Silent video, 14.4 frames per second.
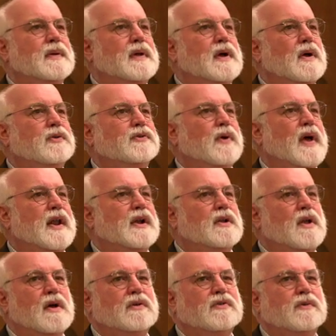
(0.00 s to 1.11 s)
he also had a
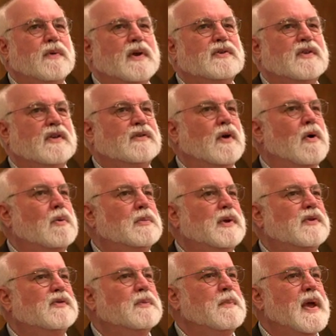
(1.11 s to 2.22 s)
long stretch as a
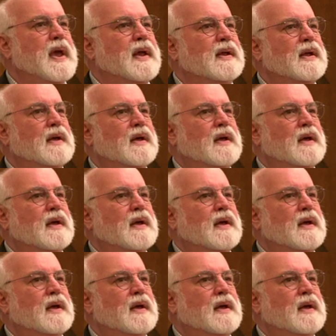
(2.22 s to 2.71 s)
homeless man